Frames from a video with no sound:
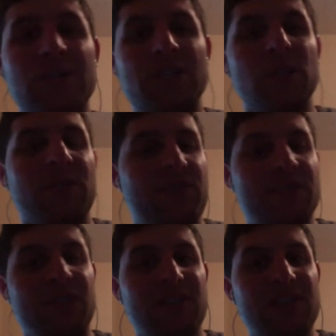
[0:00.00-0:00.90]
do it
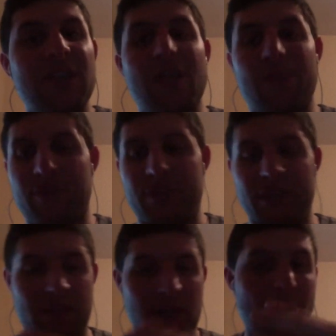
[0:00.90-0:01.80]
physically, but in the
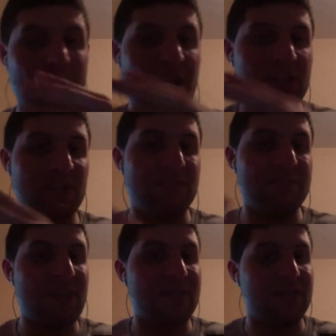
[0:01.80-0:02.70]
combination of
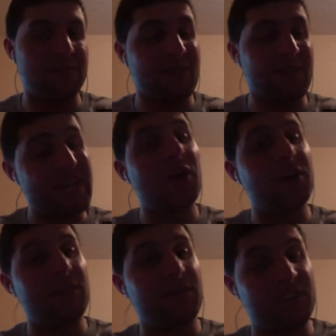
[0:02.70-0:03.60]
mentality and
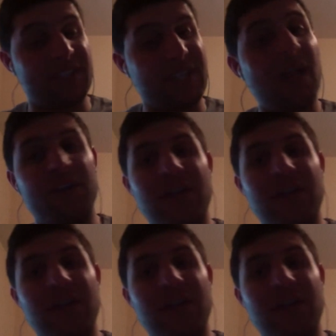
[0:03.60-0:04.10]
physicality, I